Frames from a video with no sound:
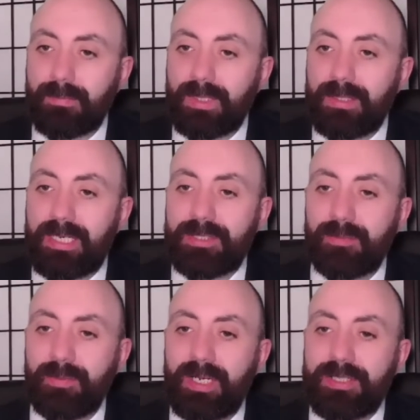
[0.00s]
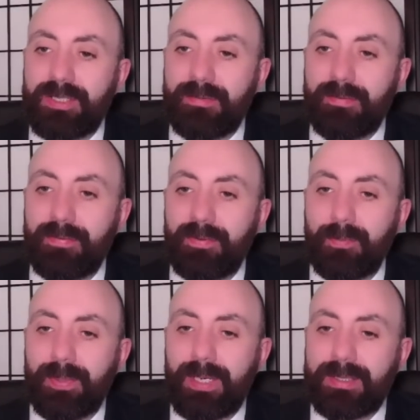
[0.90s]
Nigel Farage and the Reform
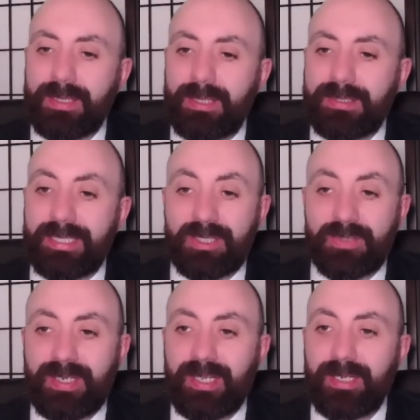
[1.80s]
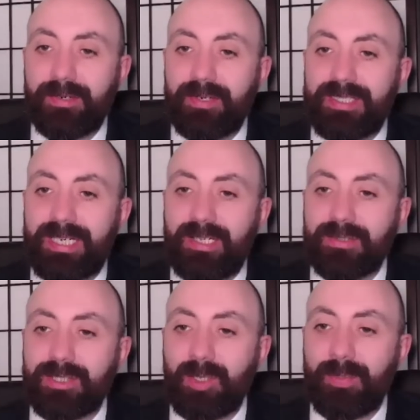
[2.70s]
Party, says Svetlana, a tale
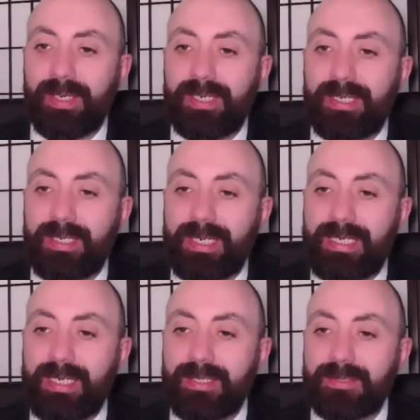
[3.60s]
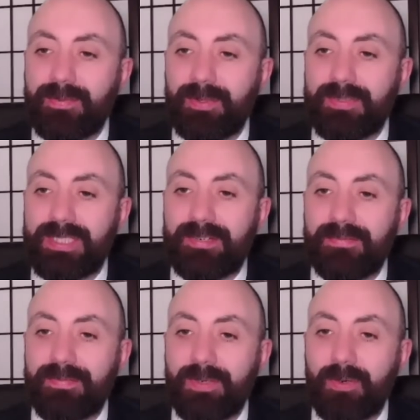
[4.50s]
told by an idiot, full of sound
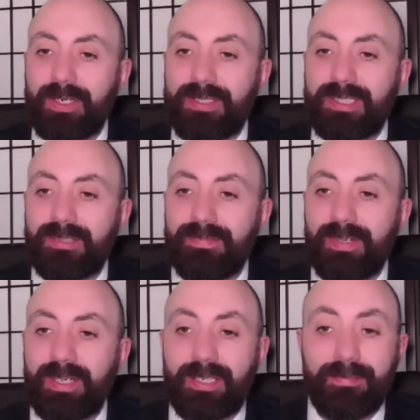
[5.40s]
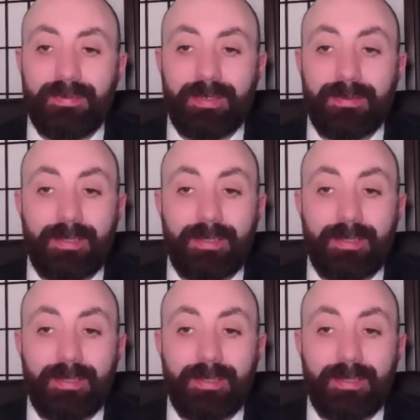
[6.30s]
and fury and signifying nothing.